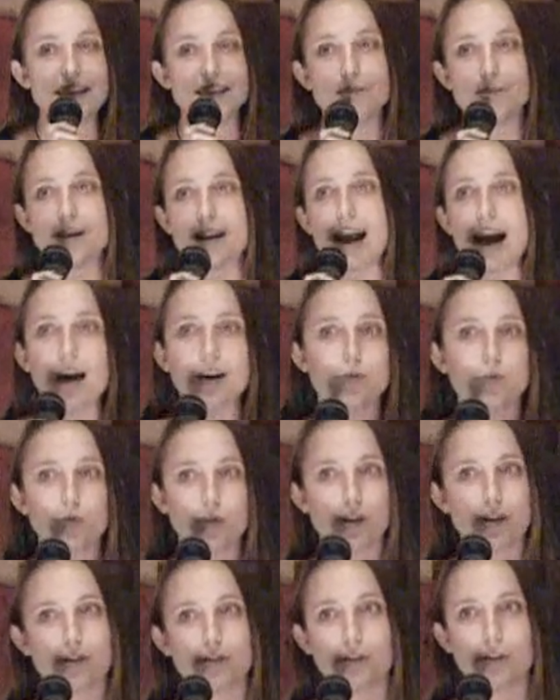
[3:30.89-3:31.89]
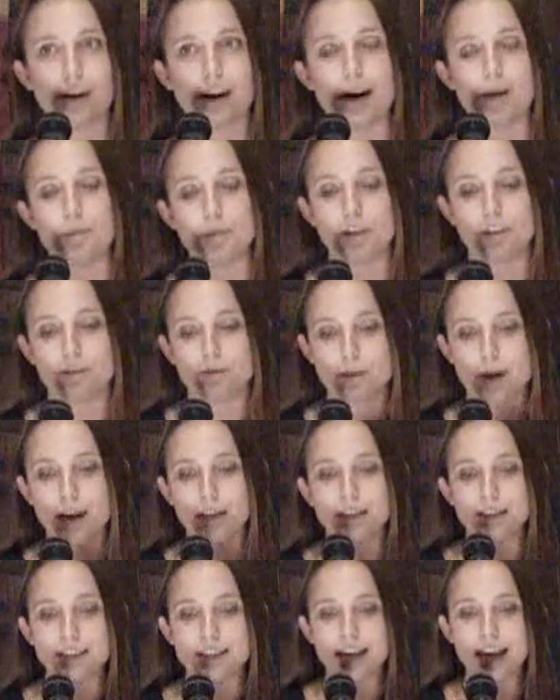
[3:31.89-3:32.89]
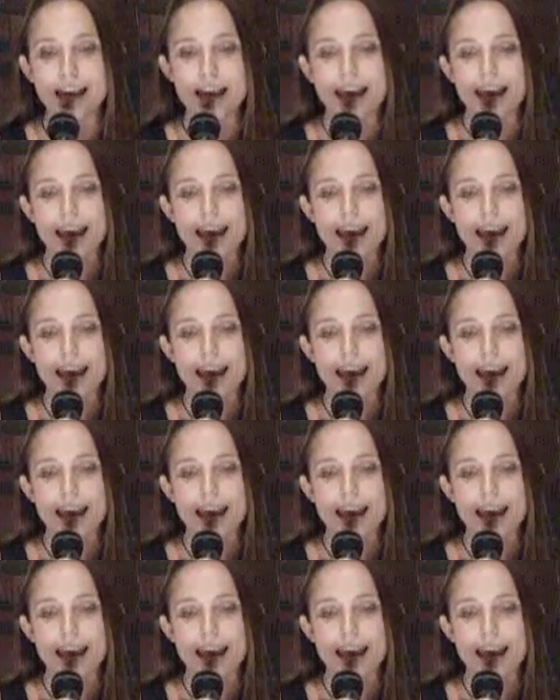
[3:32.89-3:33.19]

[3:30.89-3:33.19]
He's been out of work for a couple of months,